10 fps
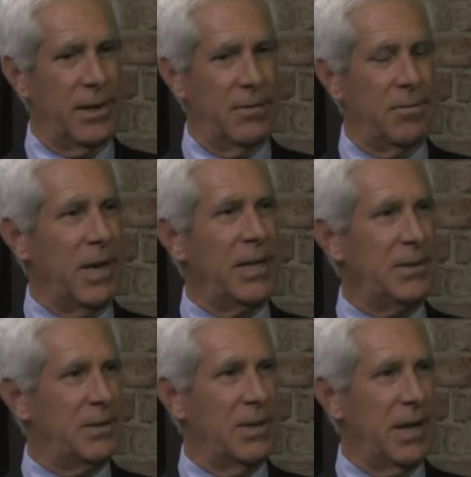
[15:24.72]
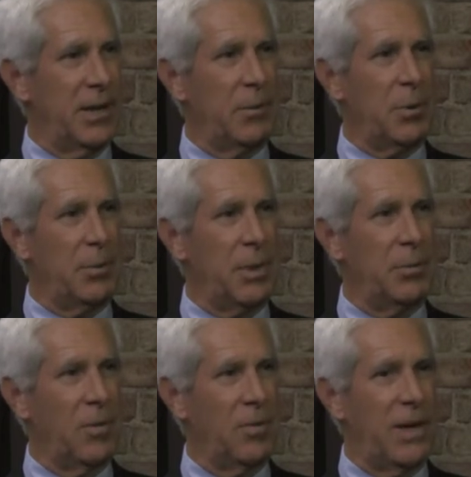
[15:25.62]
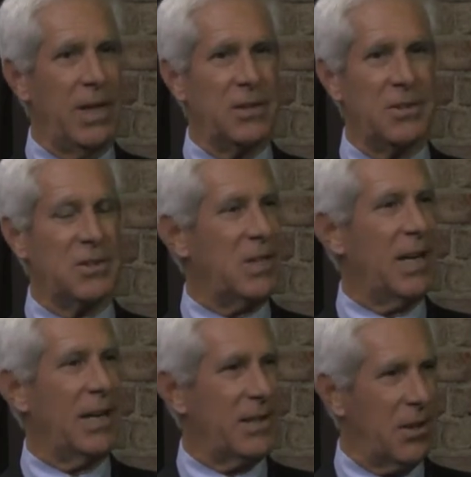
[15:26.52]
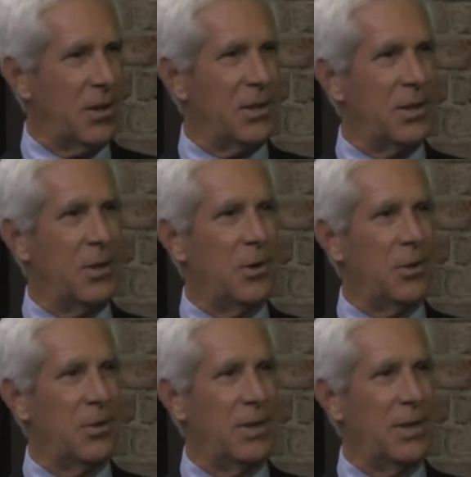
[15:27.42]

find a number of people fast. It's kind of like Car2Go,